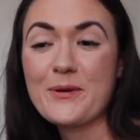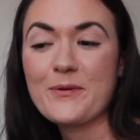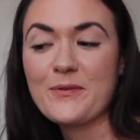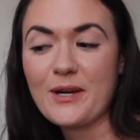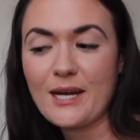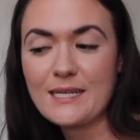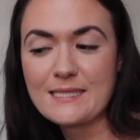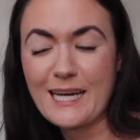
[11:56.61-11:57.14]
They're
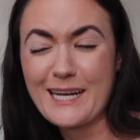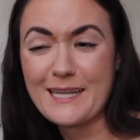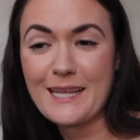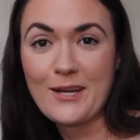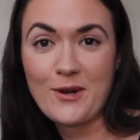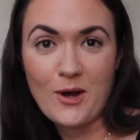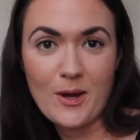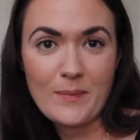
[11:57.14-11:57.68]
very excited,
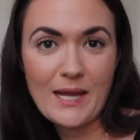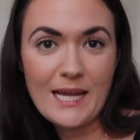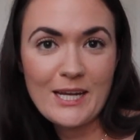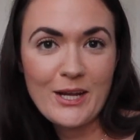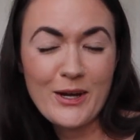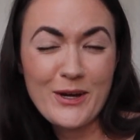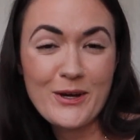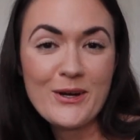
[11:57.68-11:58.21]
they know I'm in
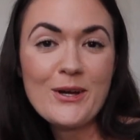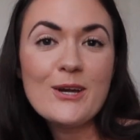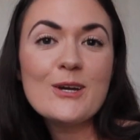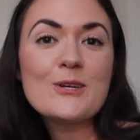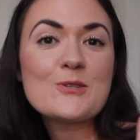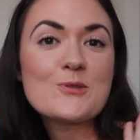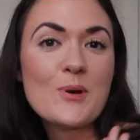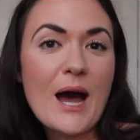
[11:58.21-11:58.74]
here.
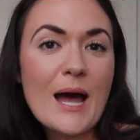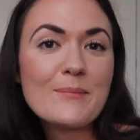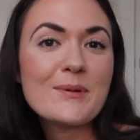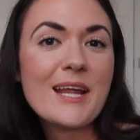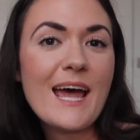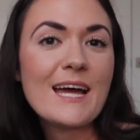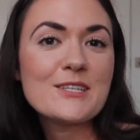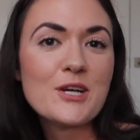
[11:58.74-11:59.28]
So I'm
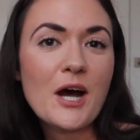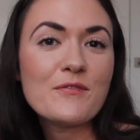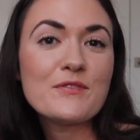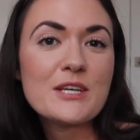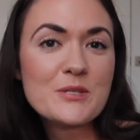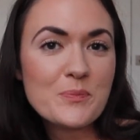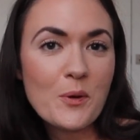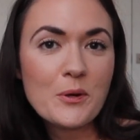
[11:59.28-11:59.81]
gonna end off
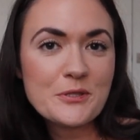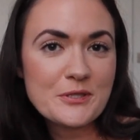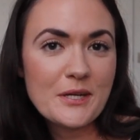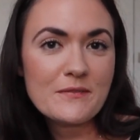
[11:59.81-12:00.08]
this portion